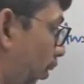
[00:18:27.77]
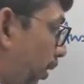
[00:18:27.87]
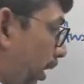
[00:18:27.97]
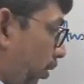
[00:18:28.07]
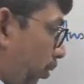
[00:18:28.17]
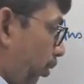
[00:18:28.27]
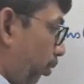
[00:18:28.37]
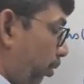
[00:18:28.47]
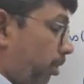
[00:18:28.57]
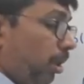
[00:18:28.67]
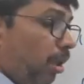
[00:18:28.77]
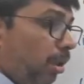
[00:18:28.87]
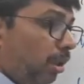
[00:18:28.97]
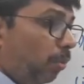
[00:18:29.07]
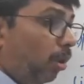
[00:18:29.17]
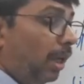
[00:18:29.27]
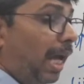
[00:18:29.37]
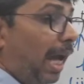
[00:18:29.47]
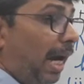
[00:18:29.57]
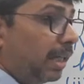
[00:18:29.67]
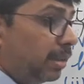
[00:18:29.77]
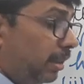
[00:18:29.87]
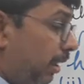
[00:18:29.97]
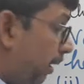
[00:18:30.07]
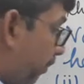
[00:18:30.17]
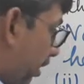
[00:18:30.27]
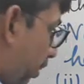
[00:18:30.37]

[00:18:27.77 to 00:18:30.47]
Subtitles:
we need to use the word had, isn't it?